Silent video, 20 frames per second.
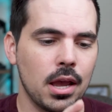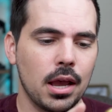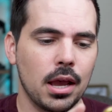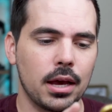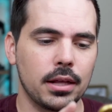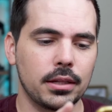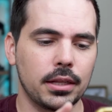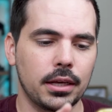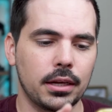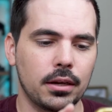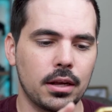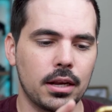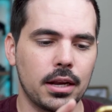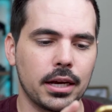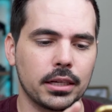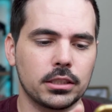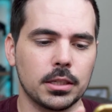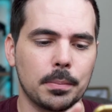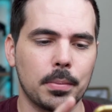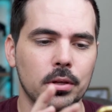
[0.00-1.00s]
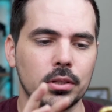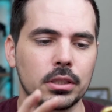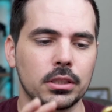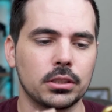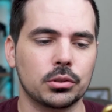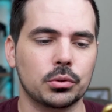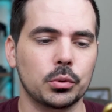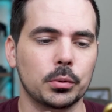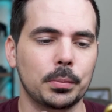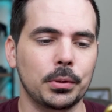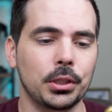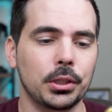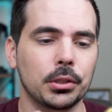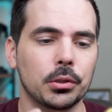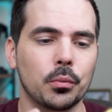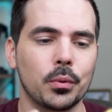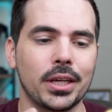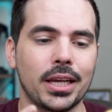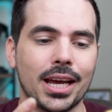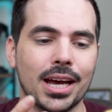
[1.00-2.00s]
And then next up on this group
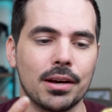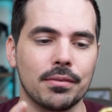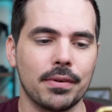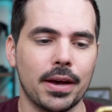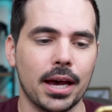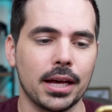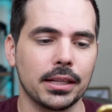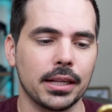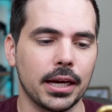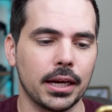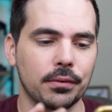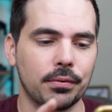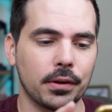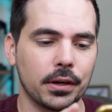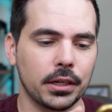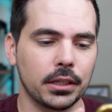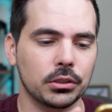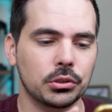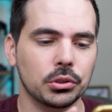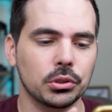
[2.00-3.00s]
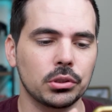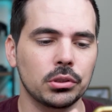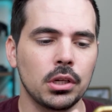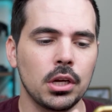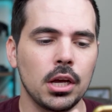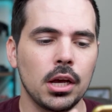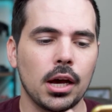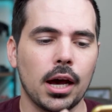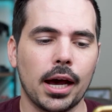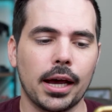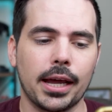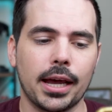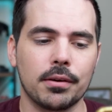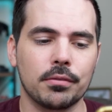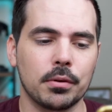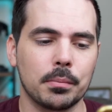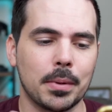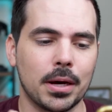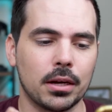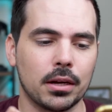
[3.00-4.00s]
here, we have Ally Financial. I
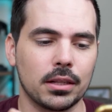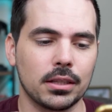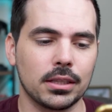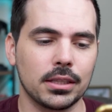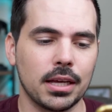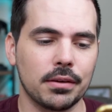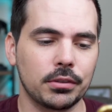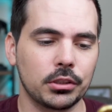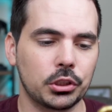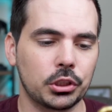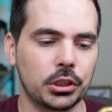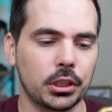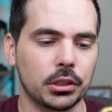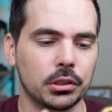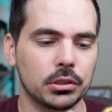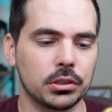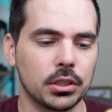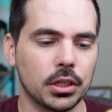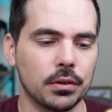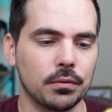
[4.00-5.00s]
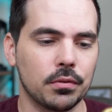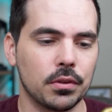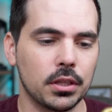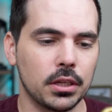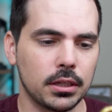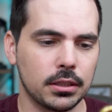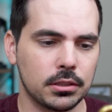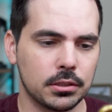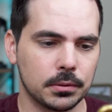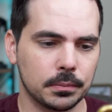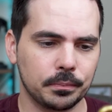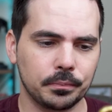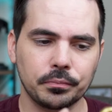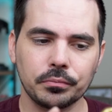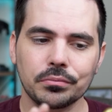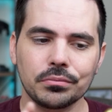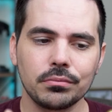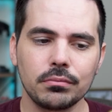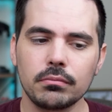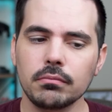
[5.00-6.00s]
have about 11 shares of this.
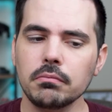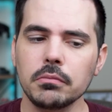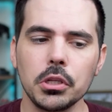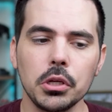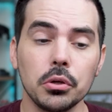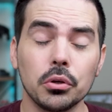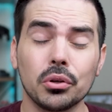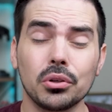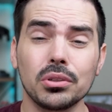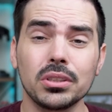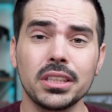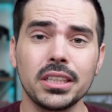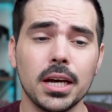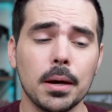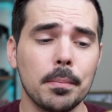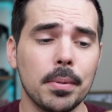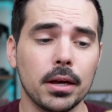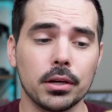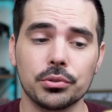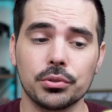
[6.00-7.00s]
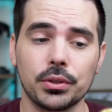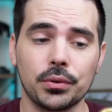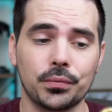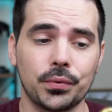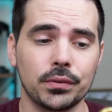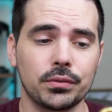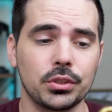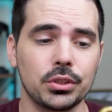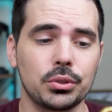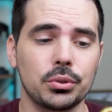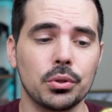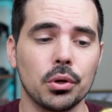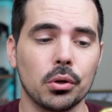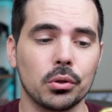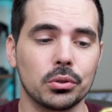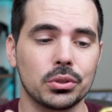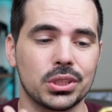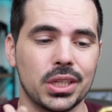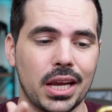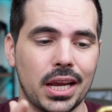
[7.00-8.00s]
Currently up actually
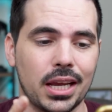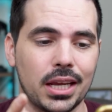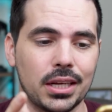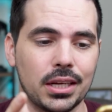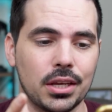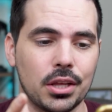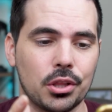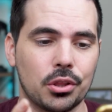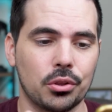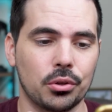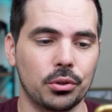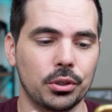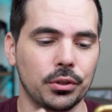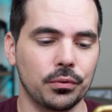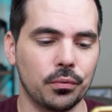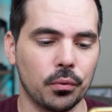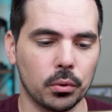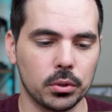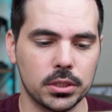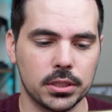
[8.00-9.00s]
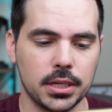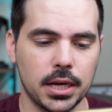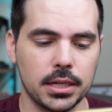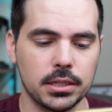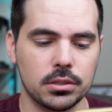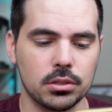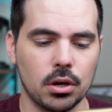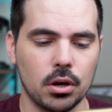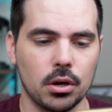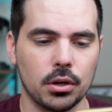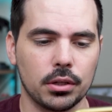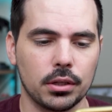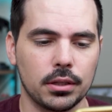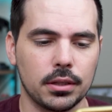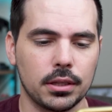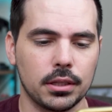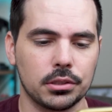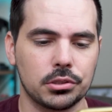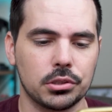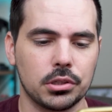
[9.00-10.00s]
$52.34
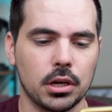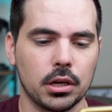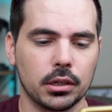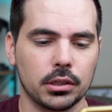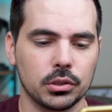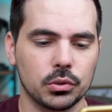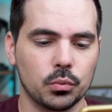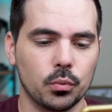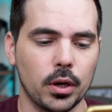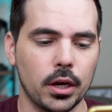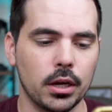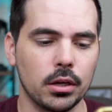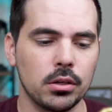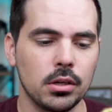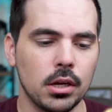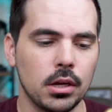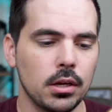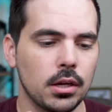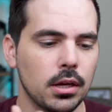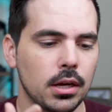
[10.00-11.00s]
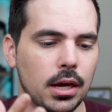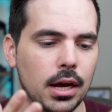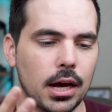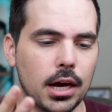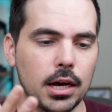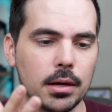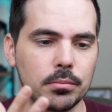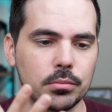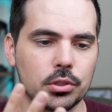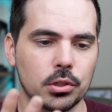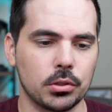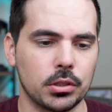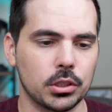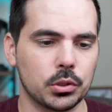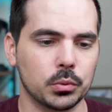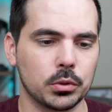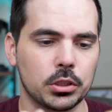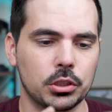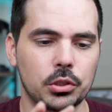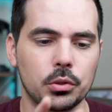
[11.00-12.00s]
on this stock as well. So
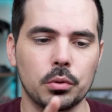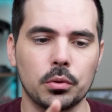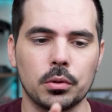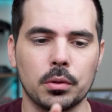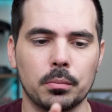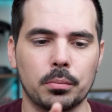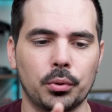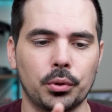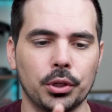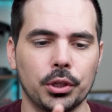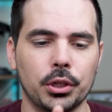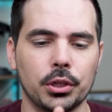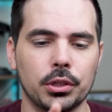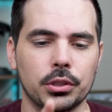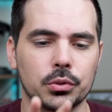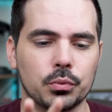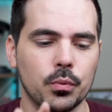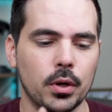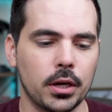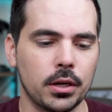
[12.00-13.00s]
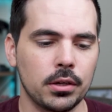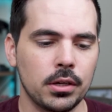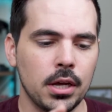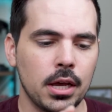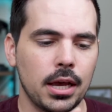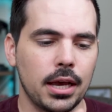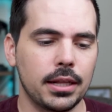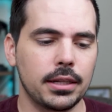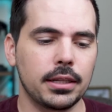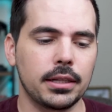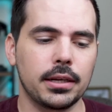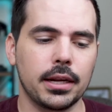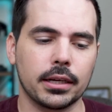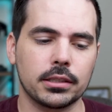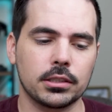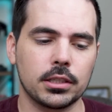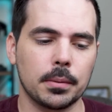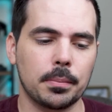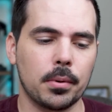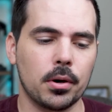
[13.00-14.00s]
this one's doing pretty good as well. And then
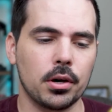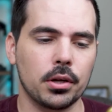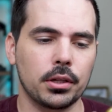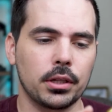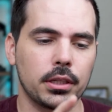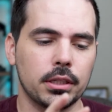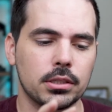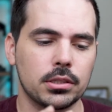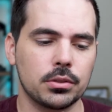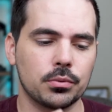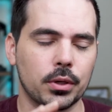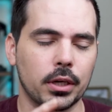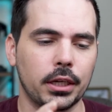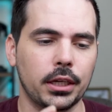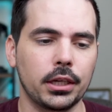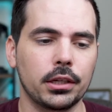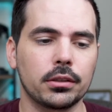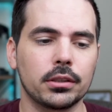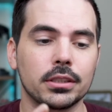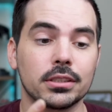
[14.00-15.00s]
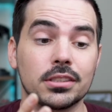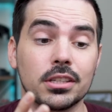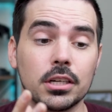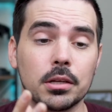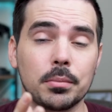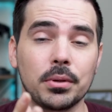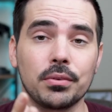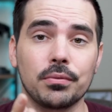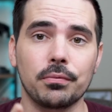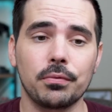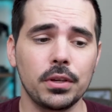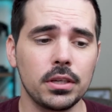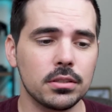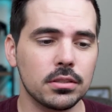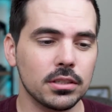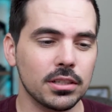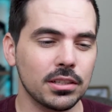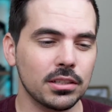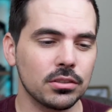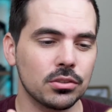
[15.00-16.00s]
next up on this right here is going to be
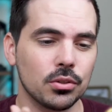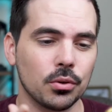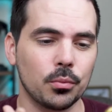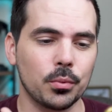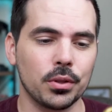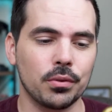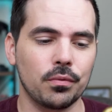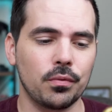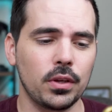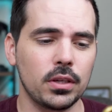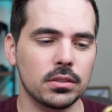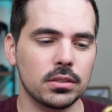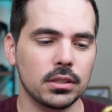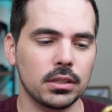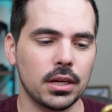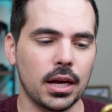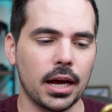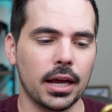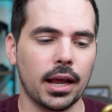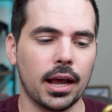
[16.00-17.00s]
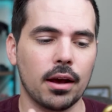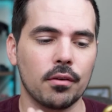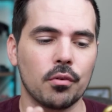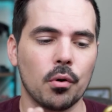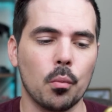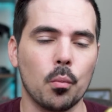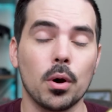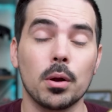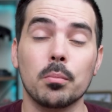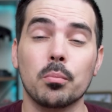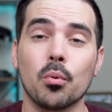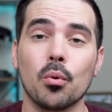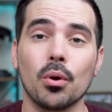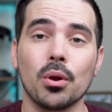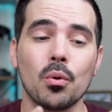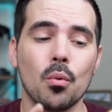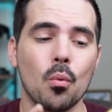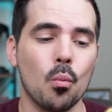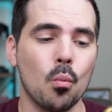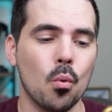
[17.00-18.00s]
Visa. So with Visa, I have
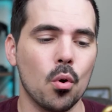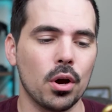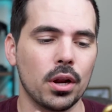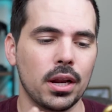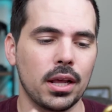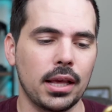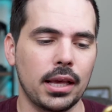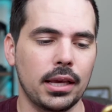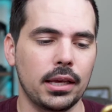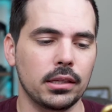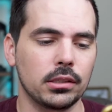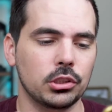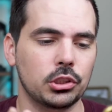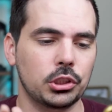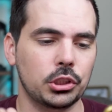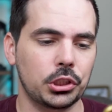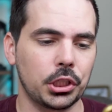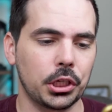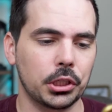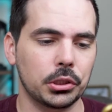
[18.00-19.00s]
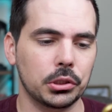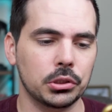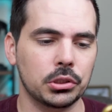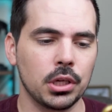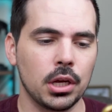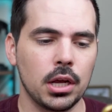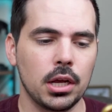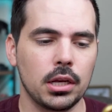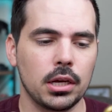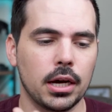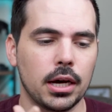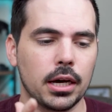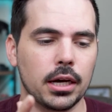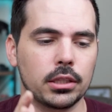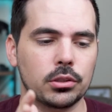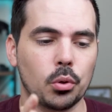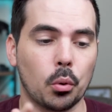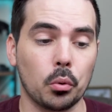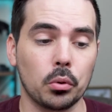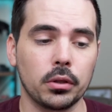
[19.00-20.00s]
1.18 shares,
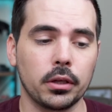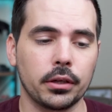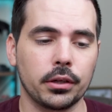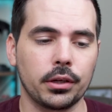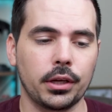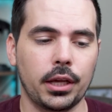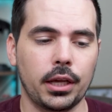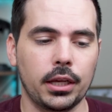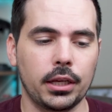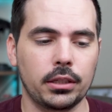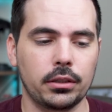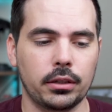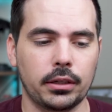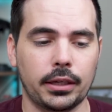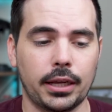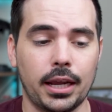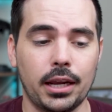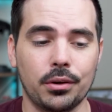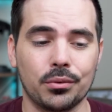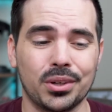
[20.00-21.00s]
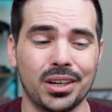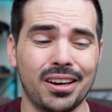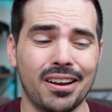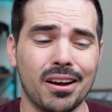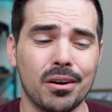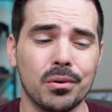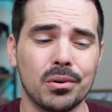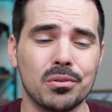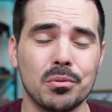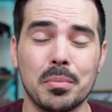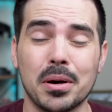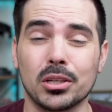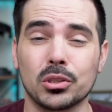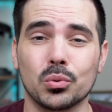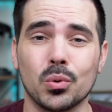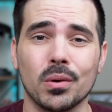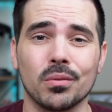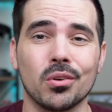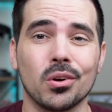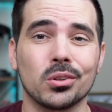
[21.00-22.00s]
totaling a gain right now of about
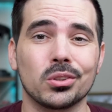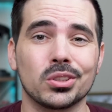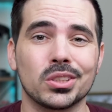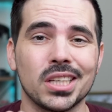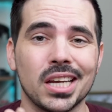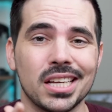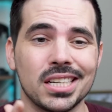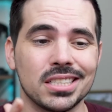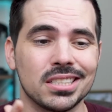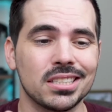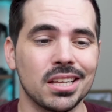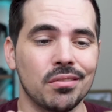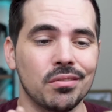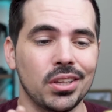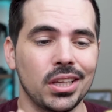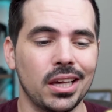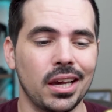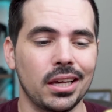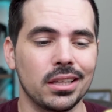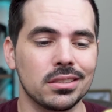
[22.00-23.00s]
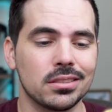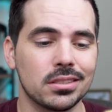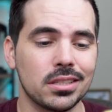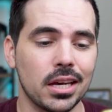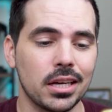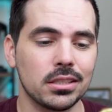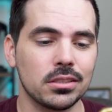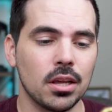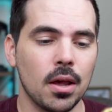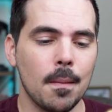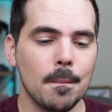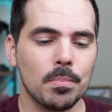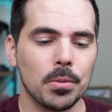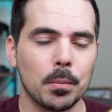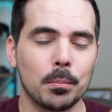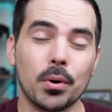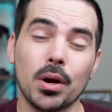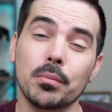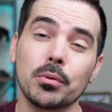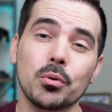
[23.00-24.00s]
$12.78.
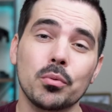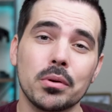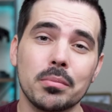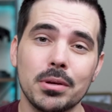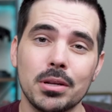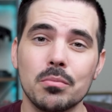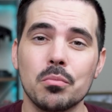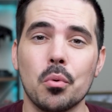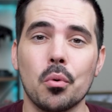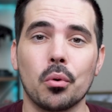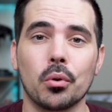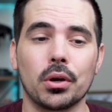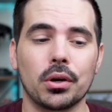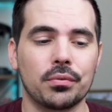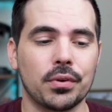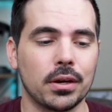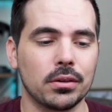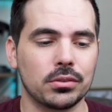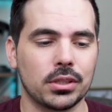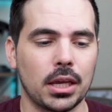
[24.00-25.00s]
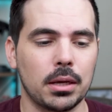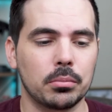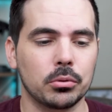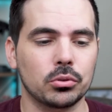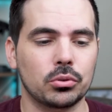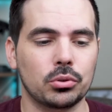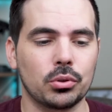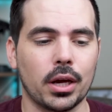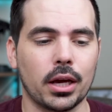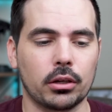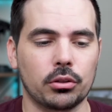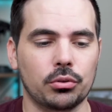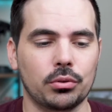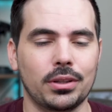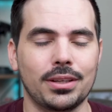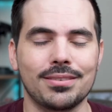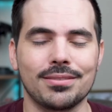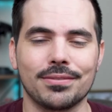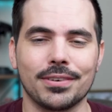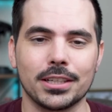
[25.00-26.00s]
Probably would have been more if I was able to
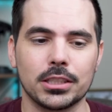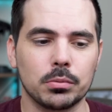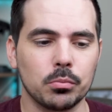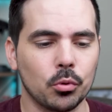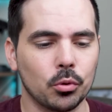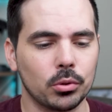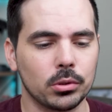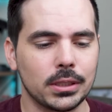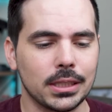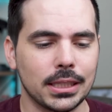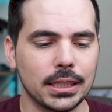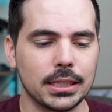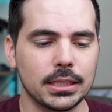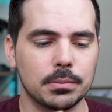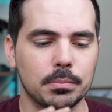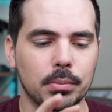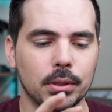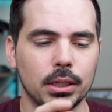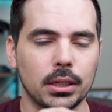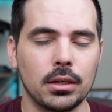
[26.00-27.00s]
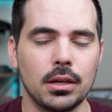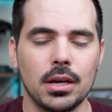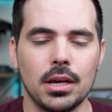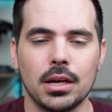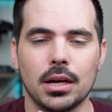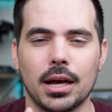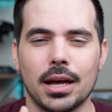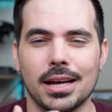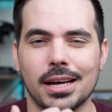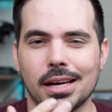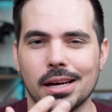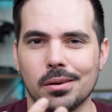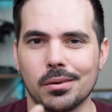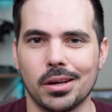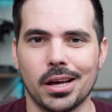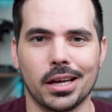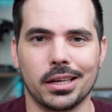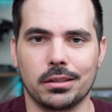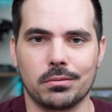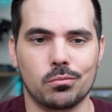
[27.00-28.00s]
actually invest more into this, but
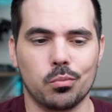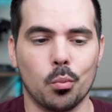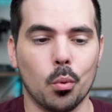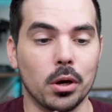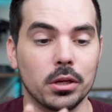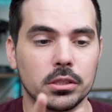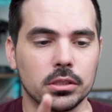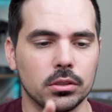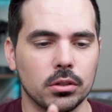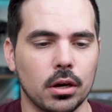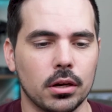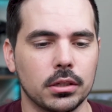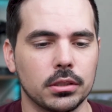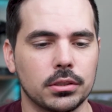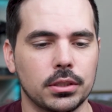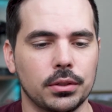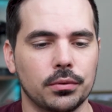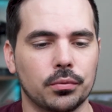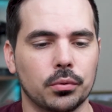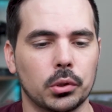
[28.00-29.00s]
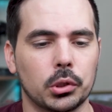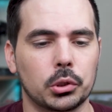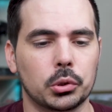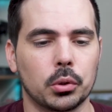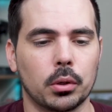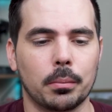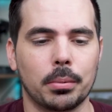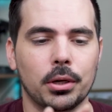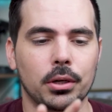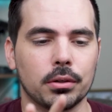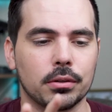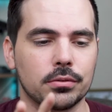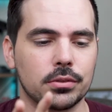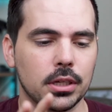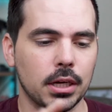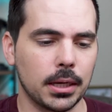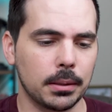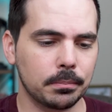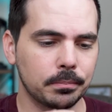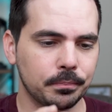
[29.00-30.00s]
I wasn't, honestly, for a short period of
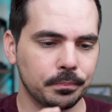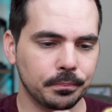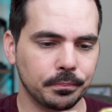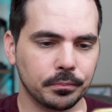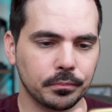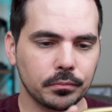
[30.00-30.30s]
time.